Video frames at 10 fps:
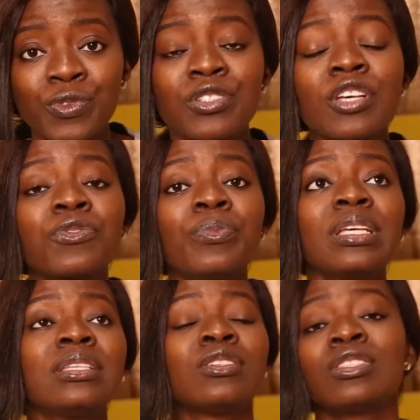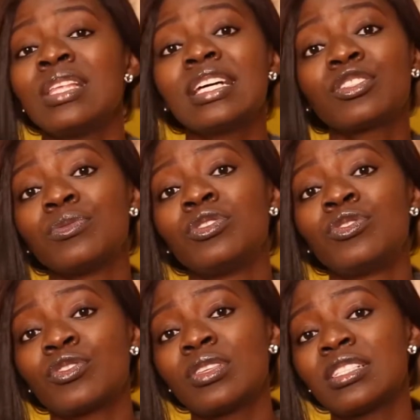Resourcefulness
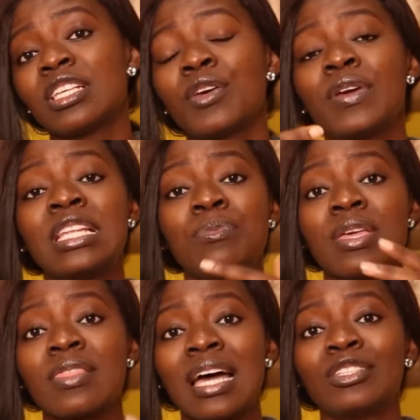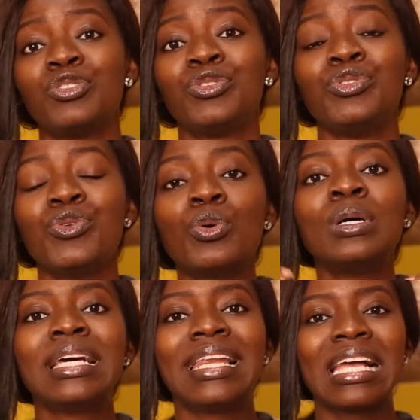doesn't necessarily mean that you know
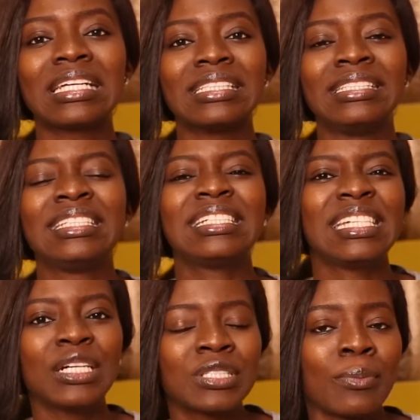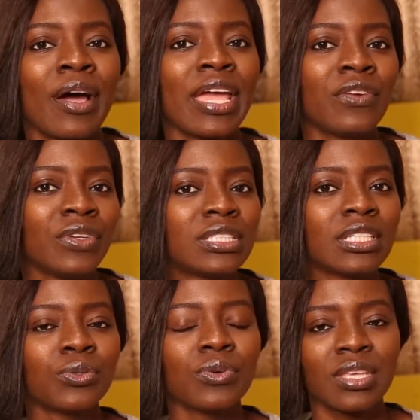like details about every
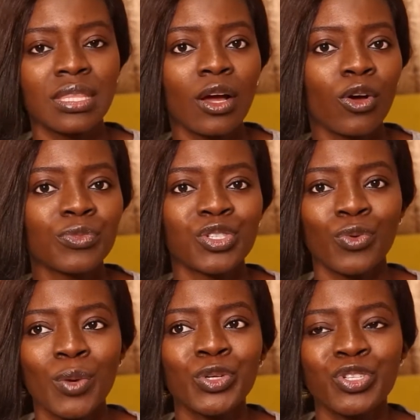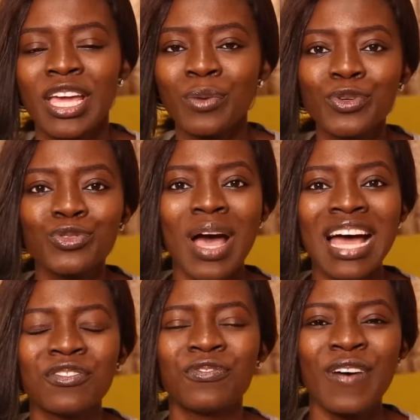single thing that comes your way, but you're able to
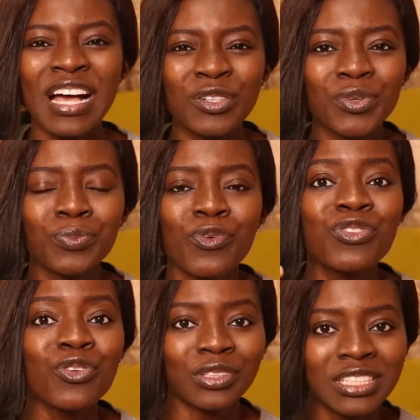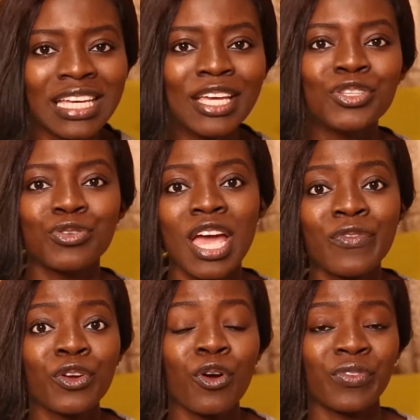add valuable thoughts to
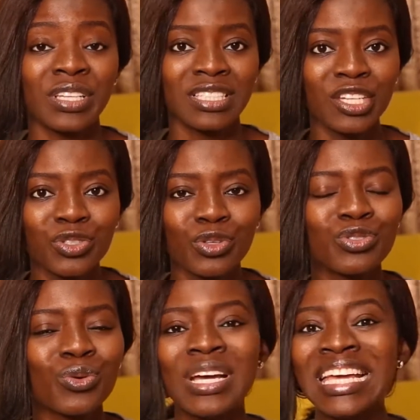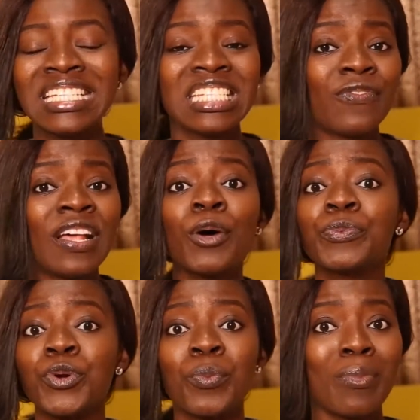every conversation. So
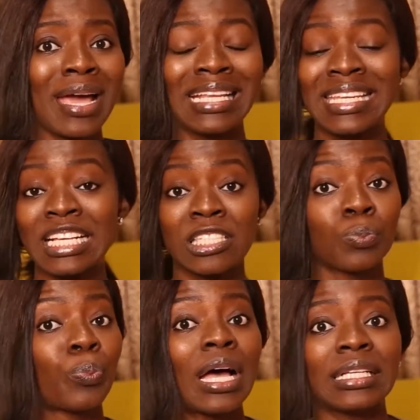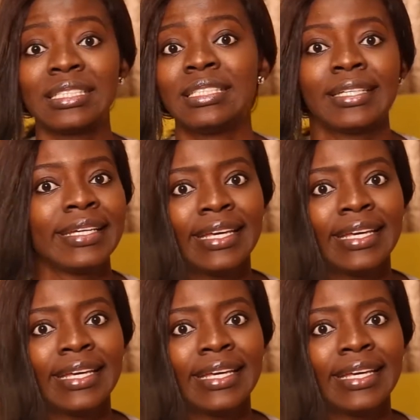develop your mind, expand.